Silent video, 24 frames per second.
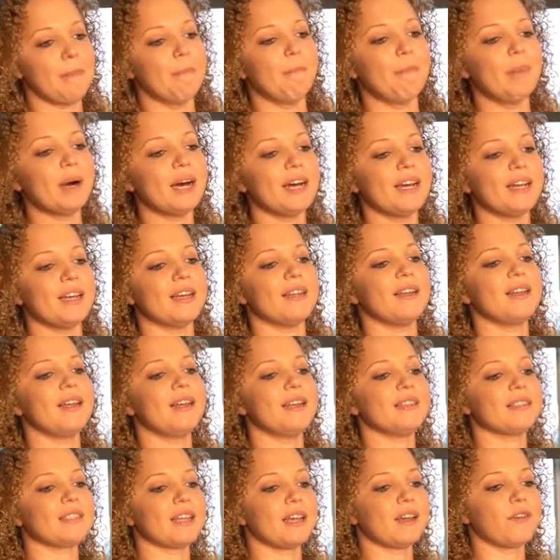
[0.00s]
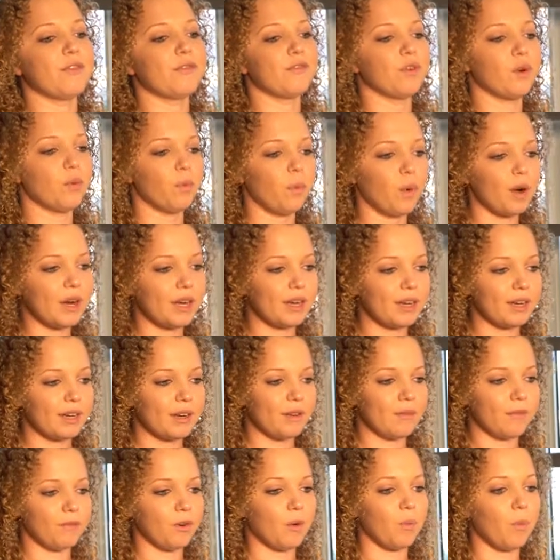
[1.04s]
But it's like for
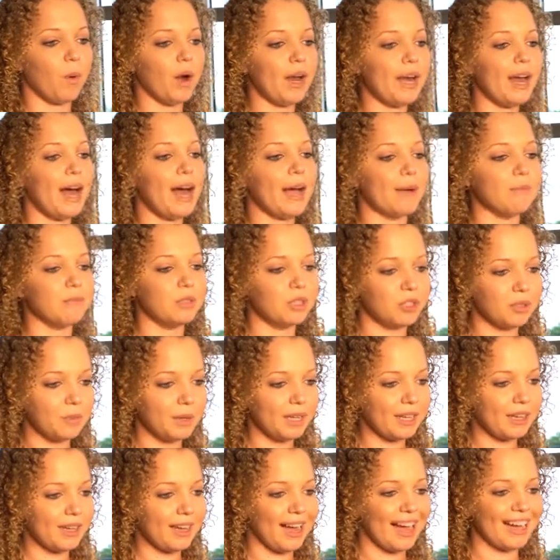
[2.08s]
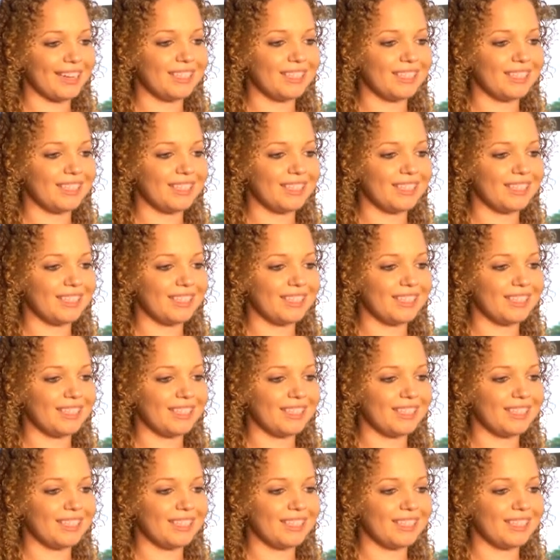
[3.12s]
what I'm doing,